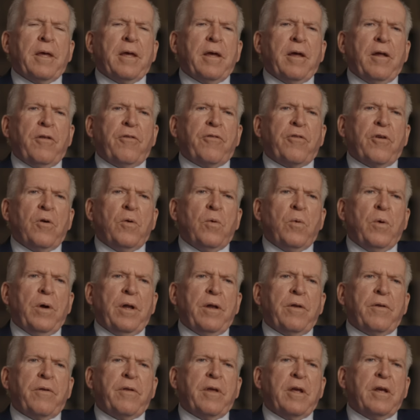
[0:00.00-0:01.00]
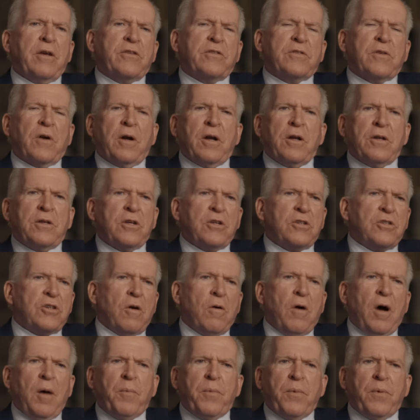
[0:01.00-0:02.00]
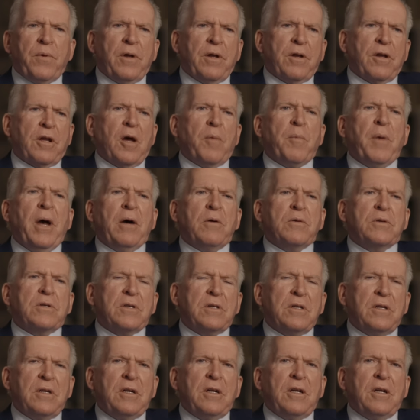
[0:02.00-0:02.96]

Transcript: And so when things started to show up and come out,